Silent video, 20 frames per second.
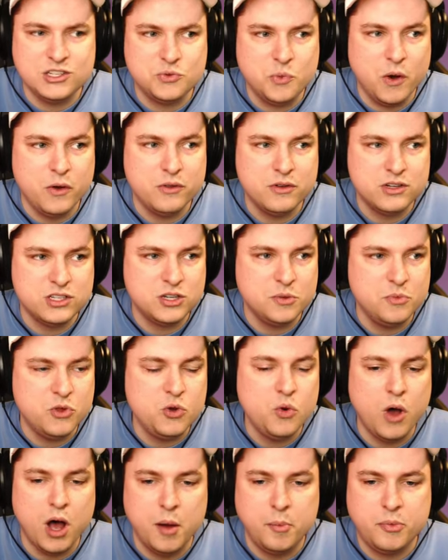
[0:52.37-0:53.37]
as well there's some
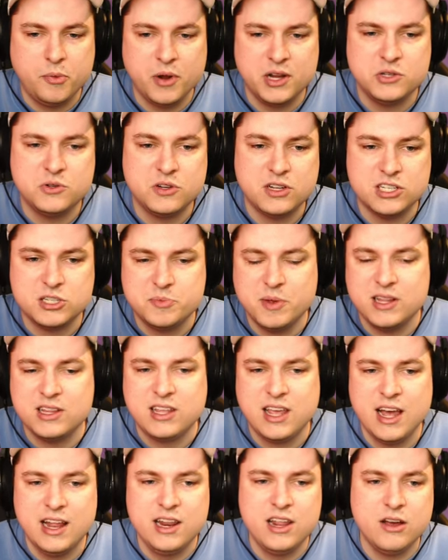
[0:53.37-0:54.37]
new upgrades you can spend
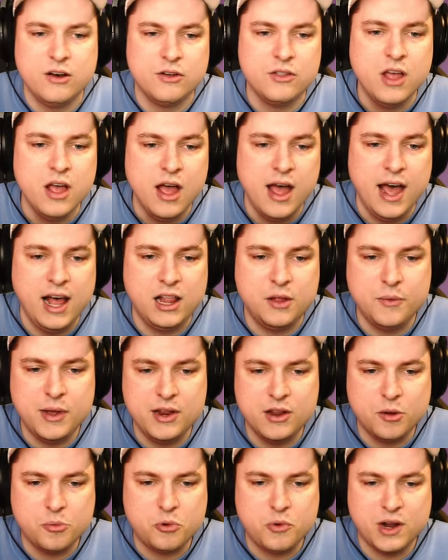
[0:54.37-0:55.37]
candy on,
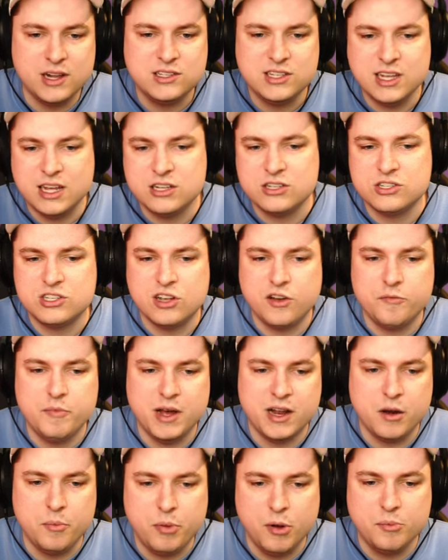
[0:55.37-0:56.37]
Halloween upgrades to get yourself
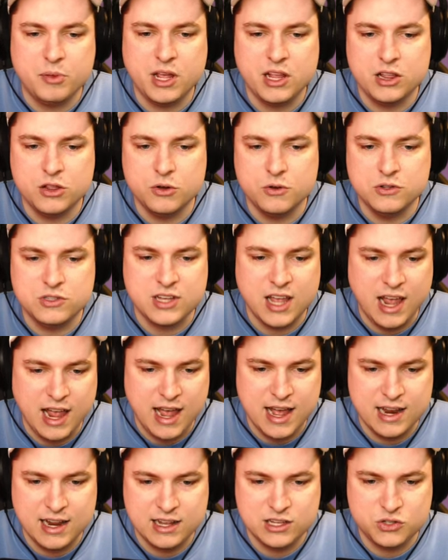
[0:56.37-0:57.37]
better pumpkin loot,
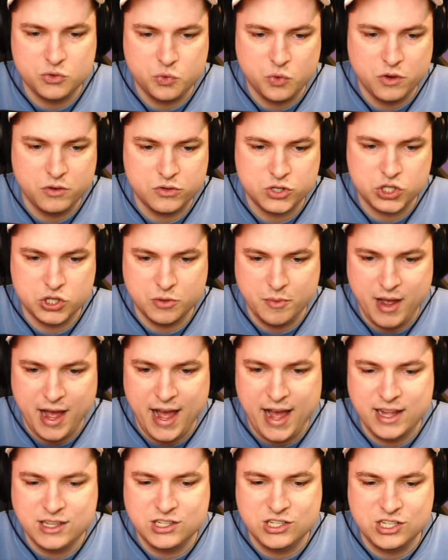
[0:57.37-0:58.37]
and as well some
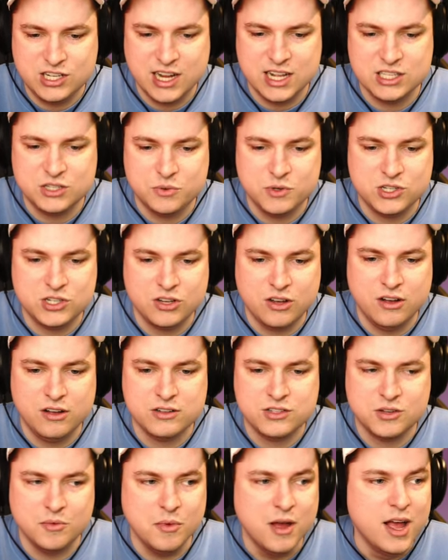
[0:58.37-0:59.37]
hatch gens, which is
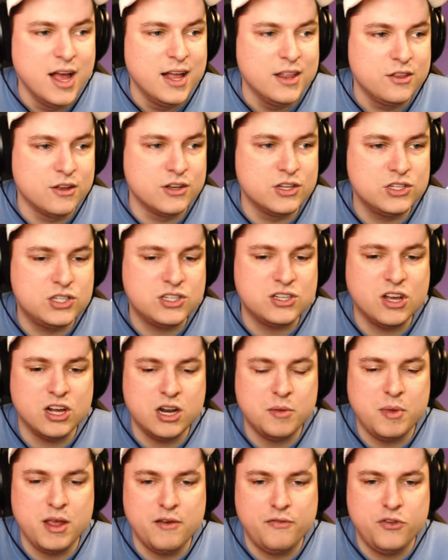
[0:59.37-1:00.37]
awesome. There's going
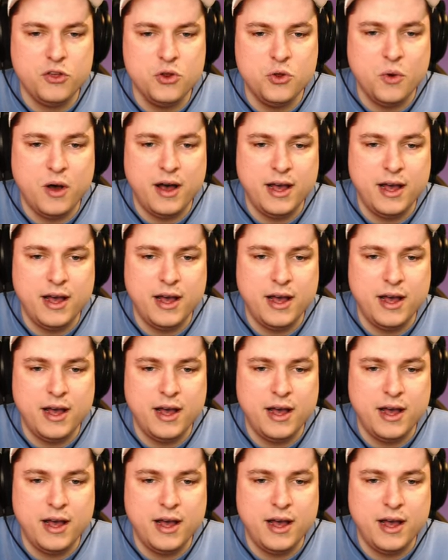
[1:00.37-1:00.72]
to be a few new